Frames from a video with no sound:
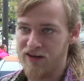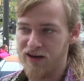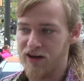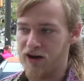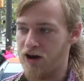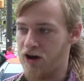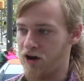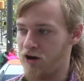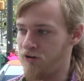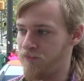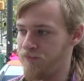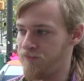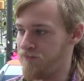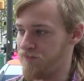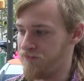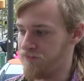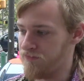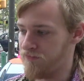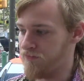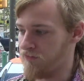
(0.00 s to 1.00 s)
um,
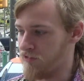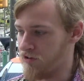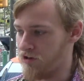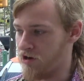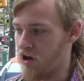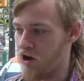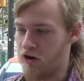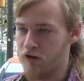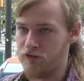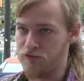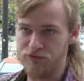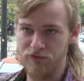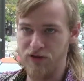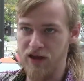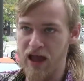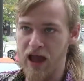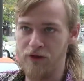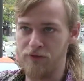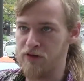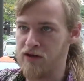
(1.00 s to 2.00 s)
you know
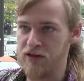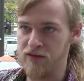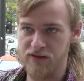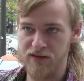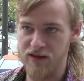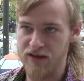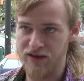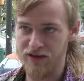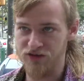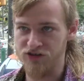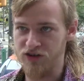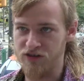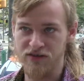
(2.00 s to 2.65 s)
everything